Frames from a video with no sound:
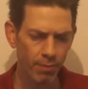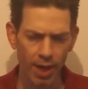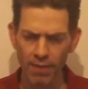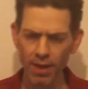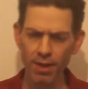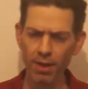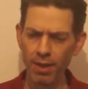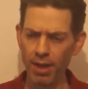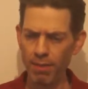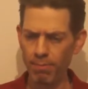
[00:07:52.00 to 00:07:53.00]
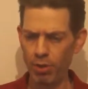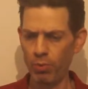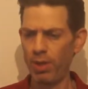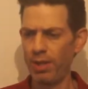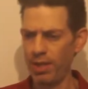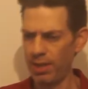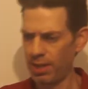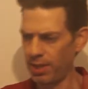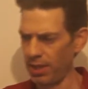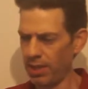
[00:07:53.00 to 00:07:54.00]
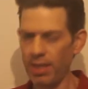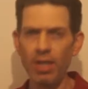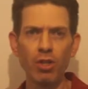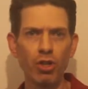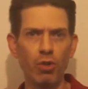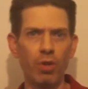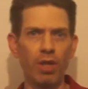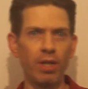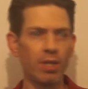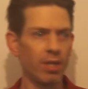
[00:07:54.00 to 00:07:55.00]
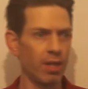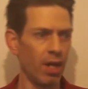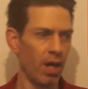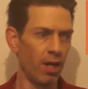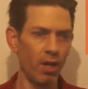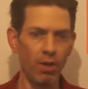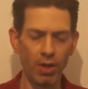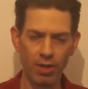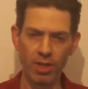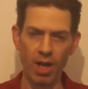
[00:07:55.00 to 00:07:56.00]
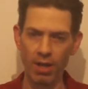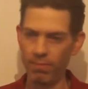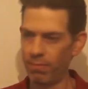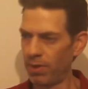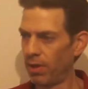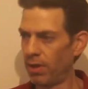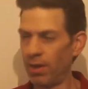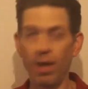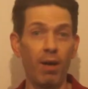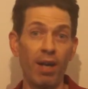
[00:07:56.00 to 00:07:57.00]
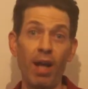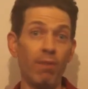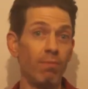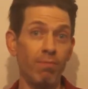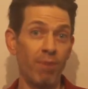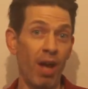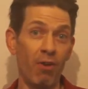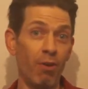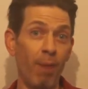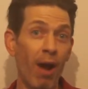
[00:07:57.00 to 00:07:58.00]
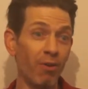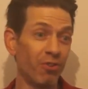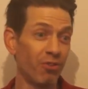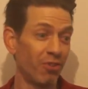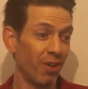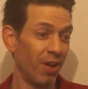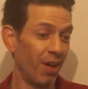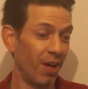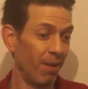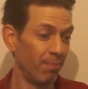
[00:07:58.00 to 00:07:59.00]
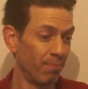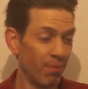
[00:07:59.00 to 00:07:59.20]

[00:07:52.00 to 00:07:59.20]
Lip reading: And then between these scene shootings, you just kind of again meander about. I